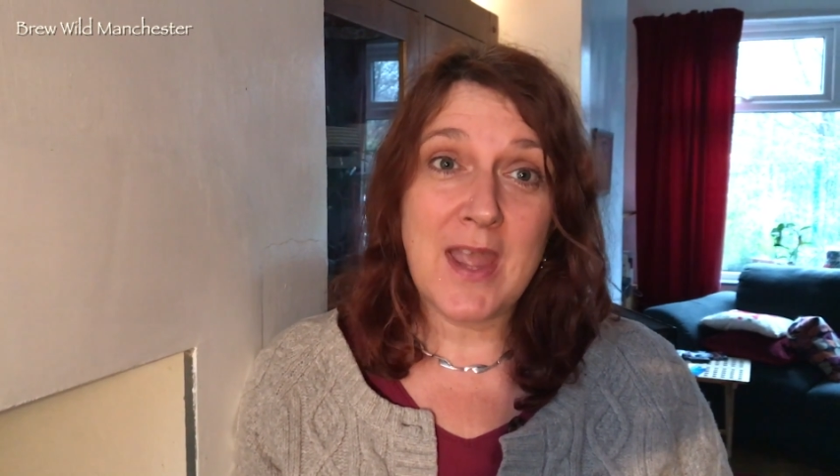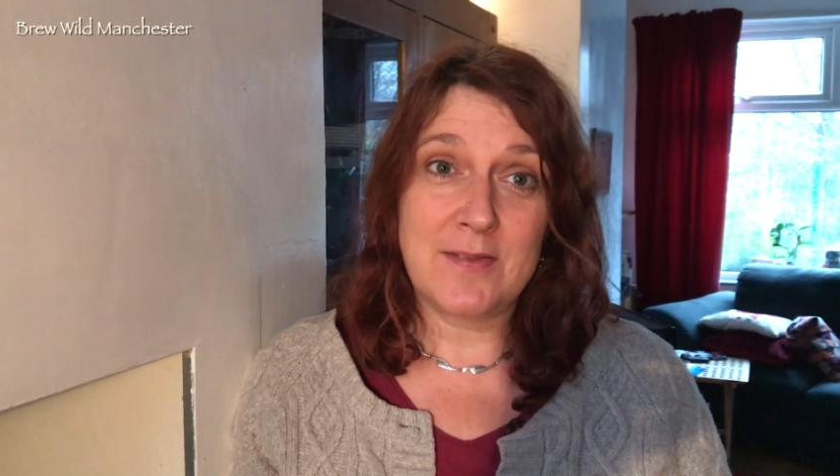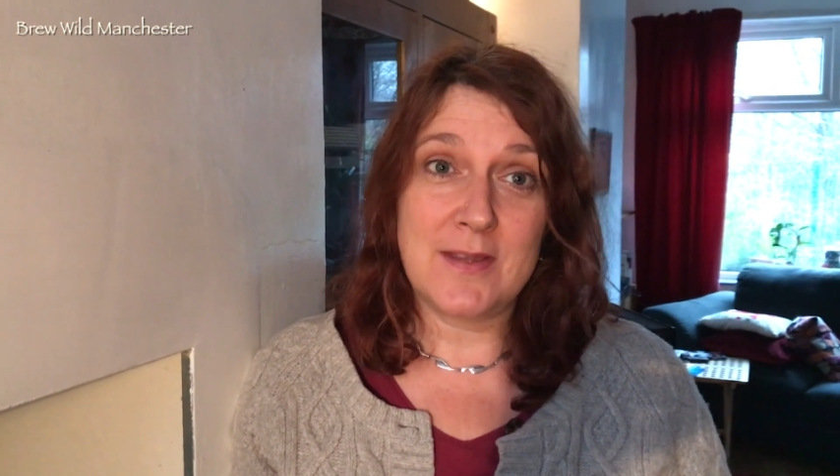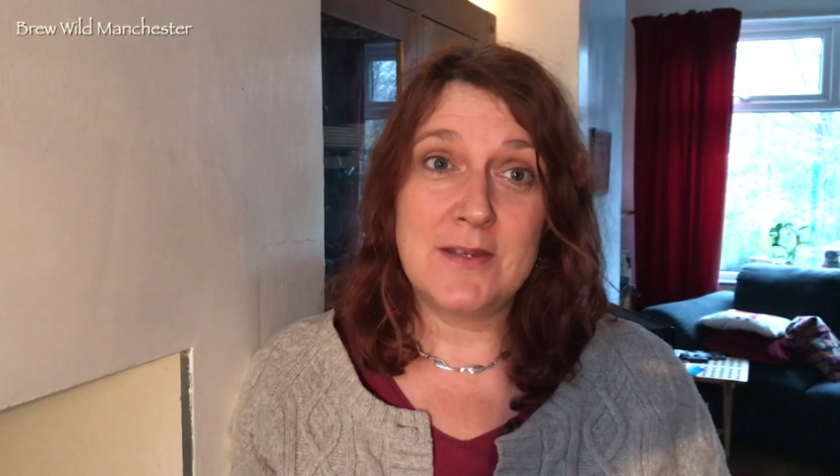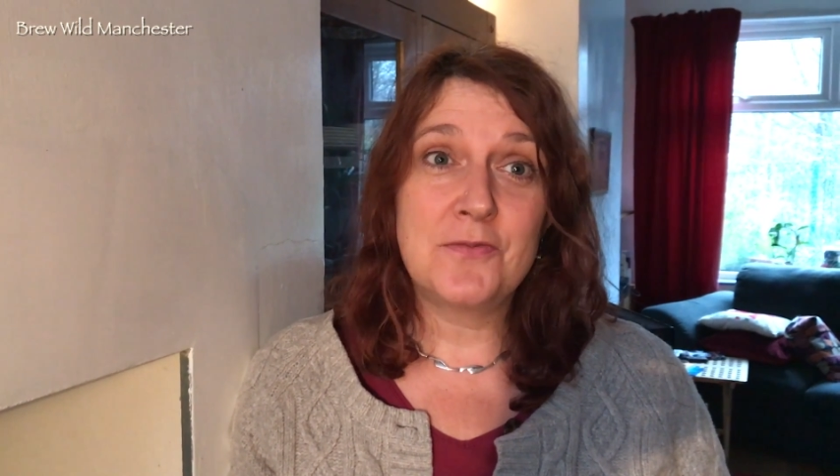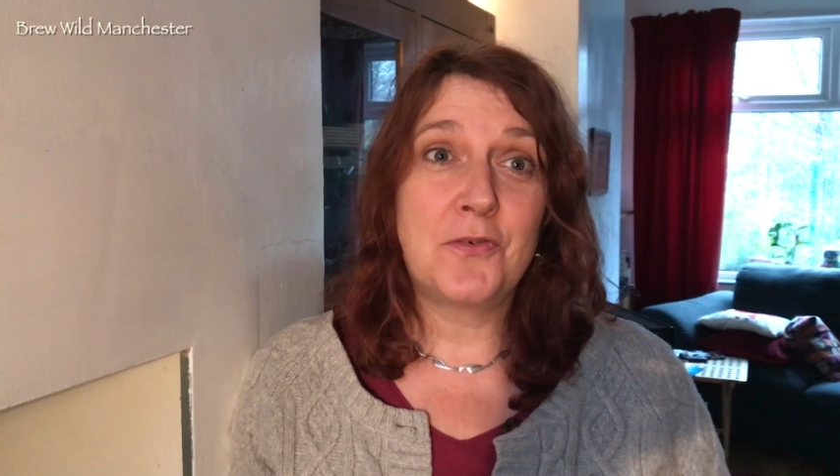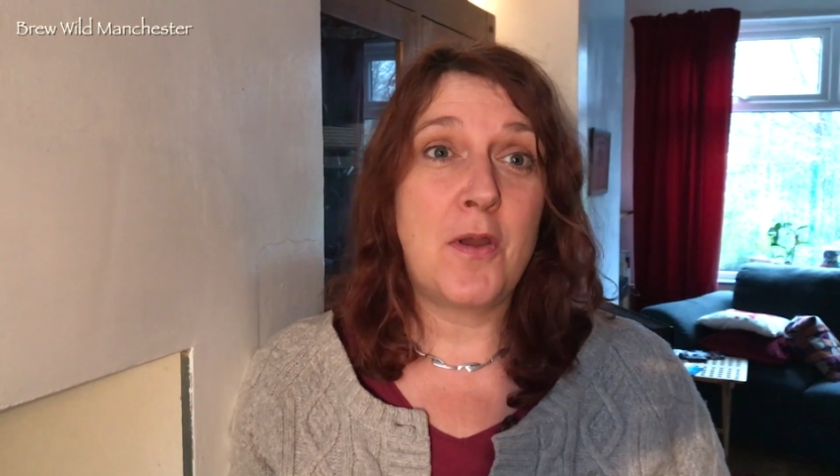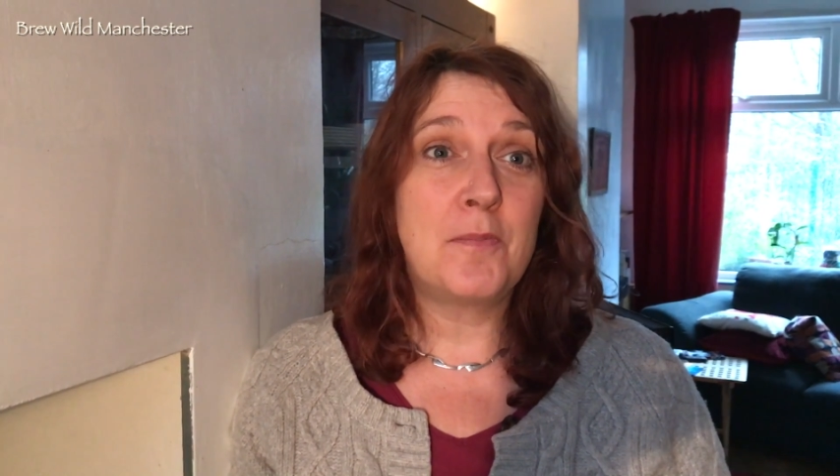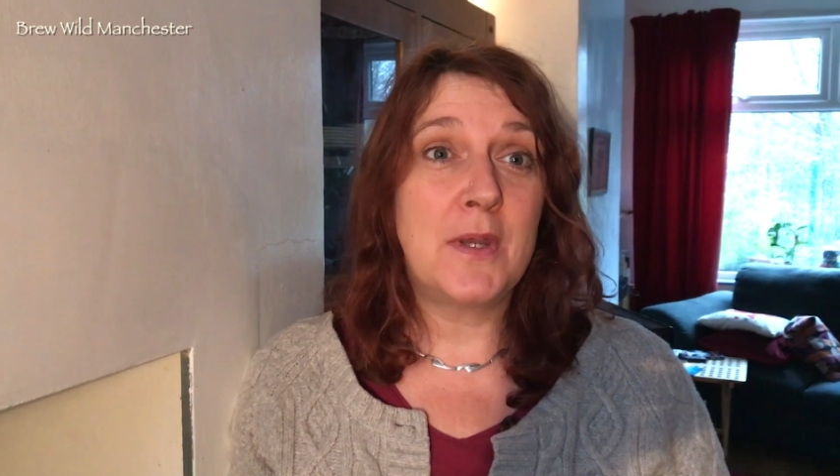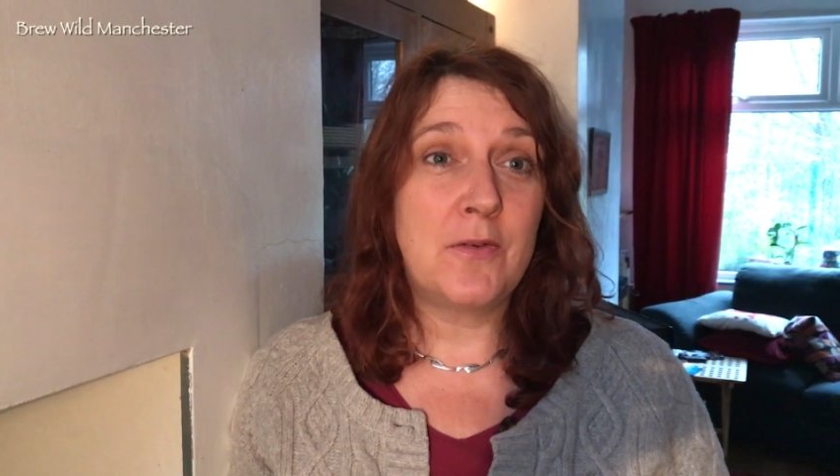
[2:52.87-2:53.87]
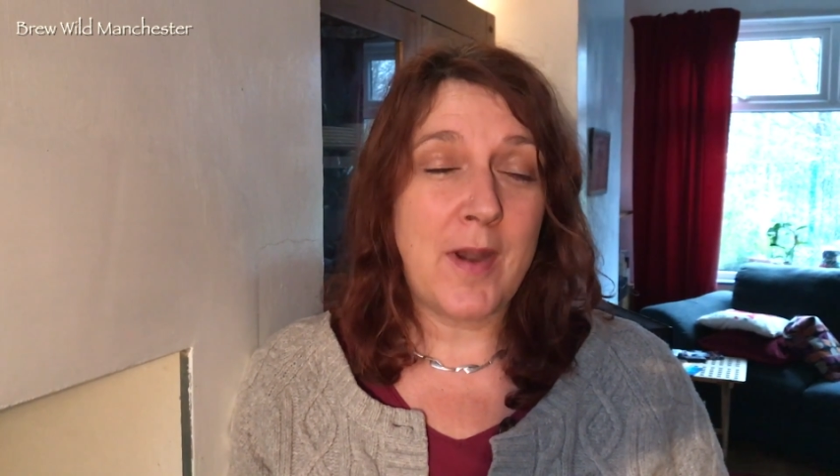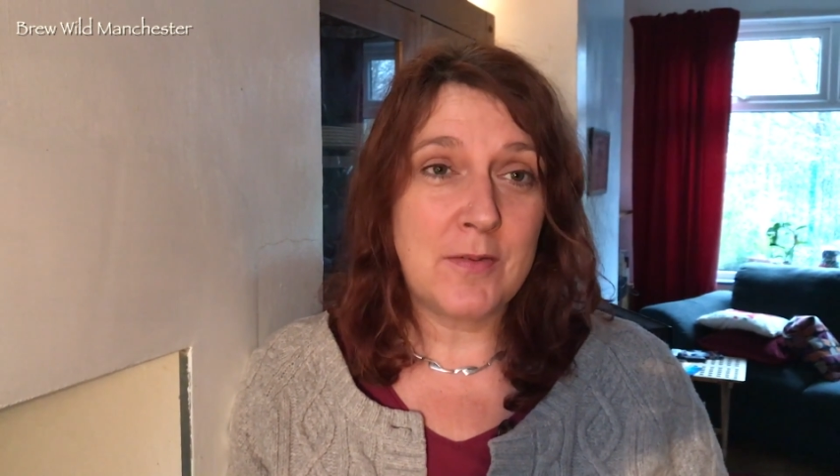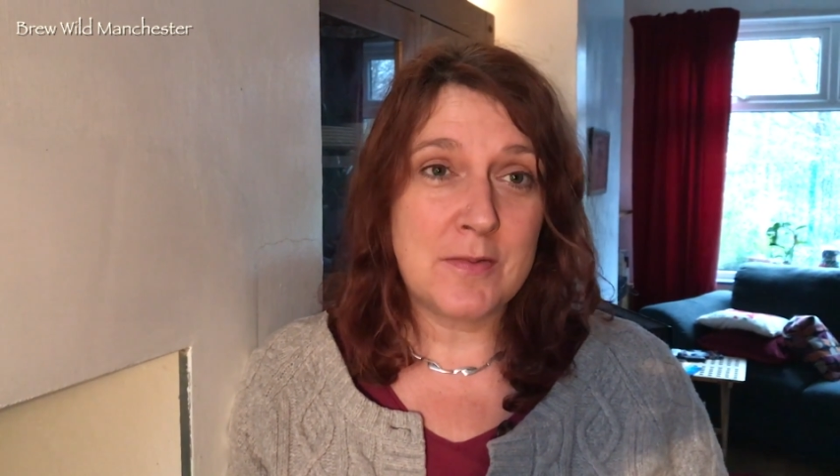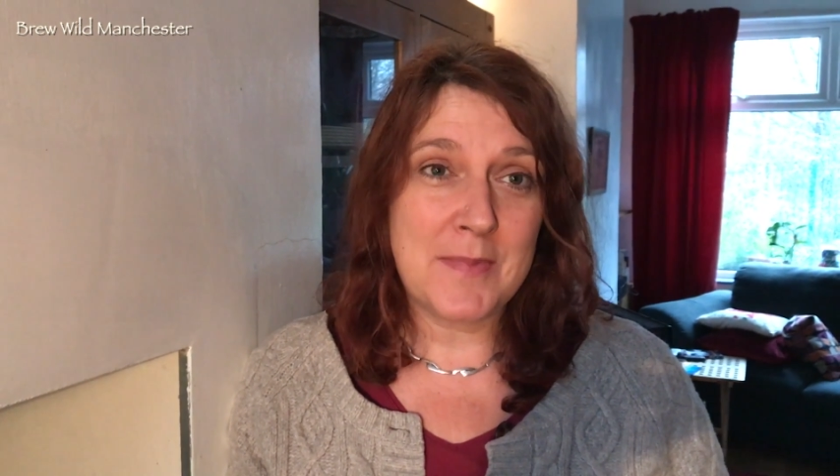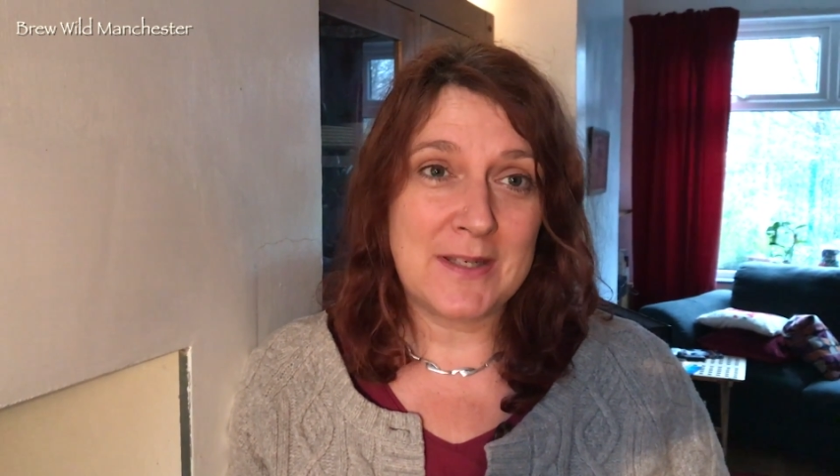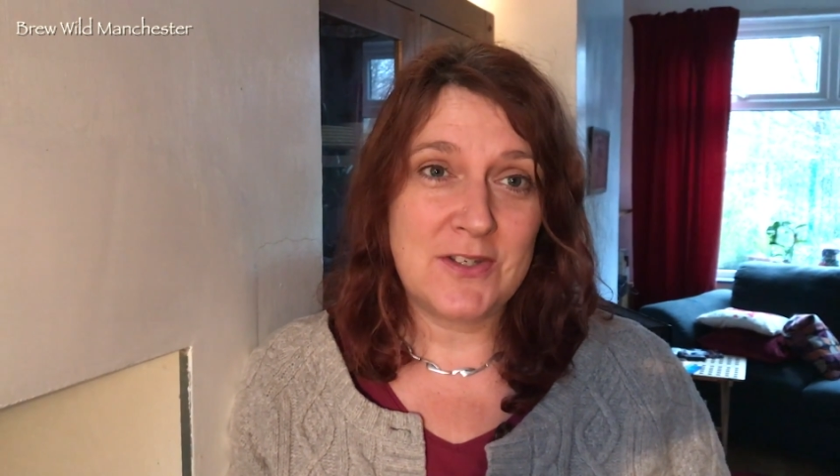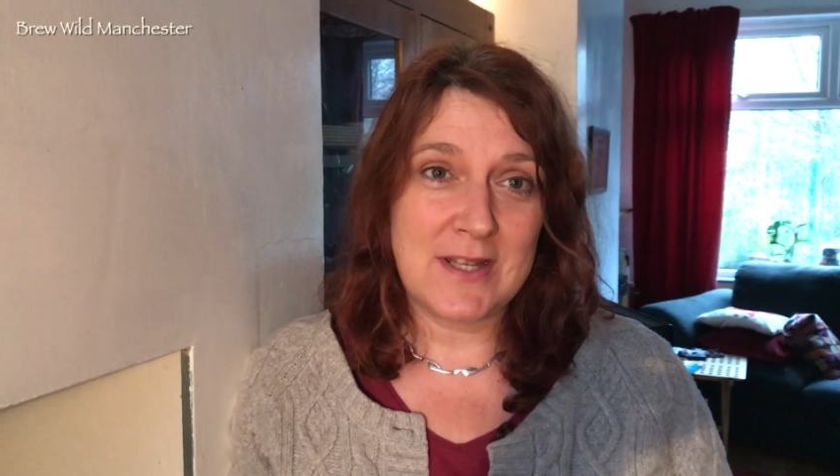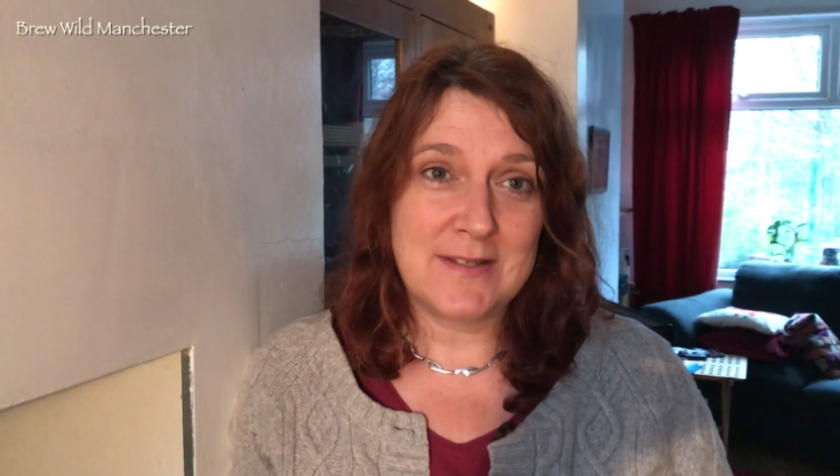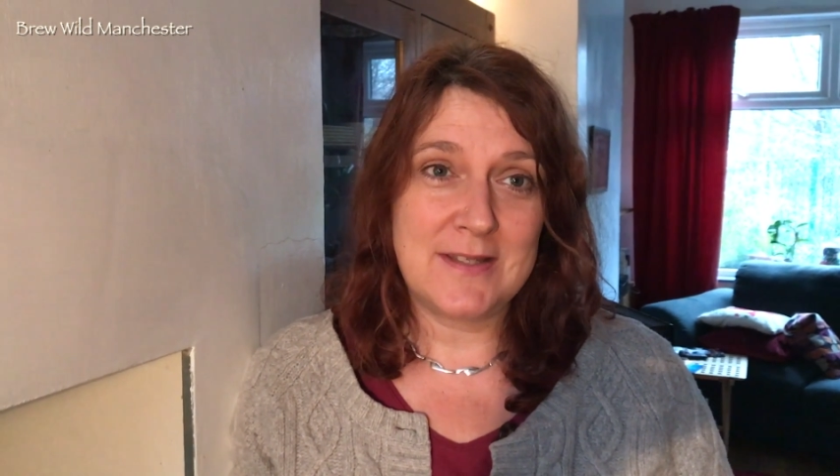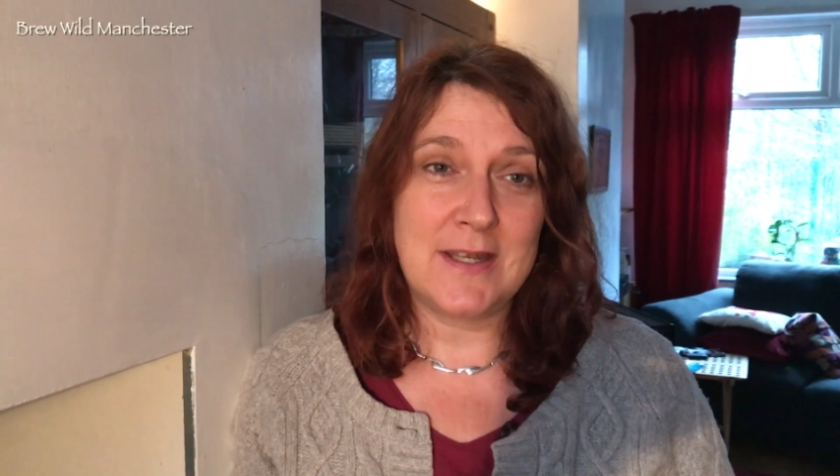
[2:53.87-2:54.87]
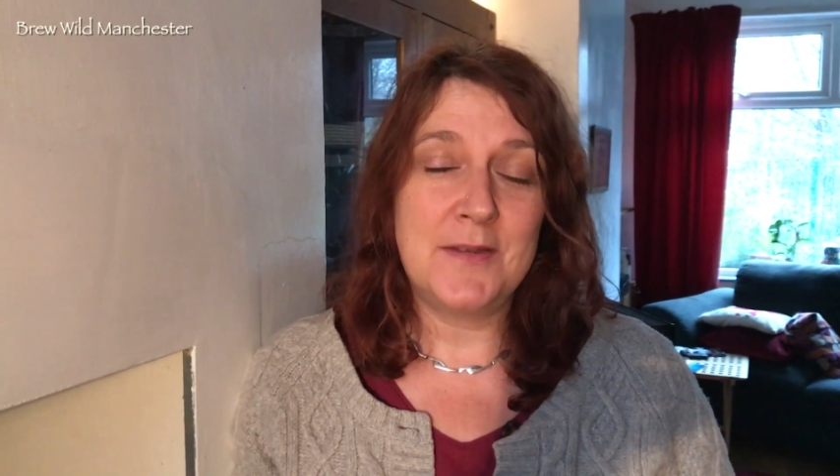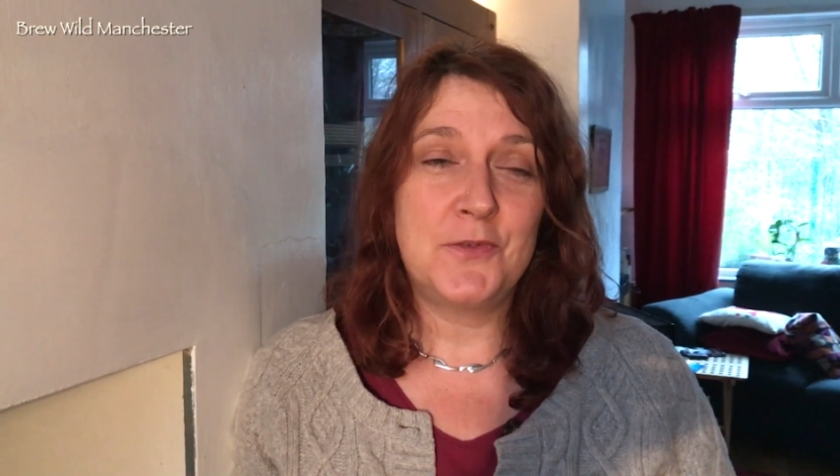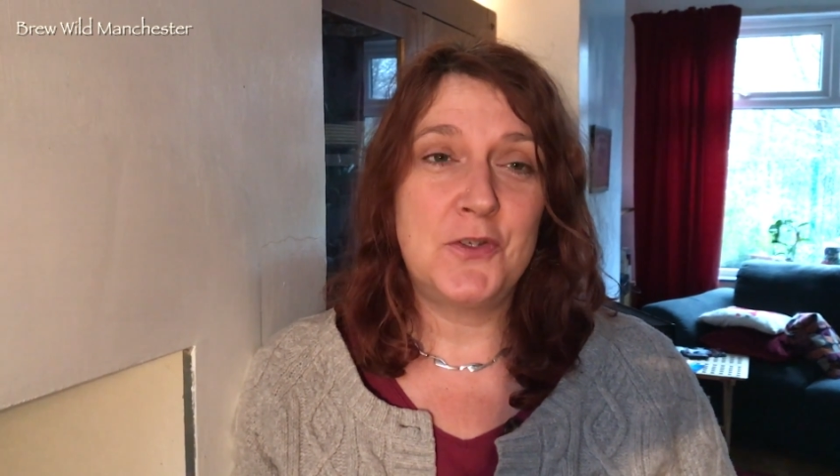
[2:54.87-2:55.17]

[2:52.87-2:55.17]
gathered from around Manchester,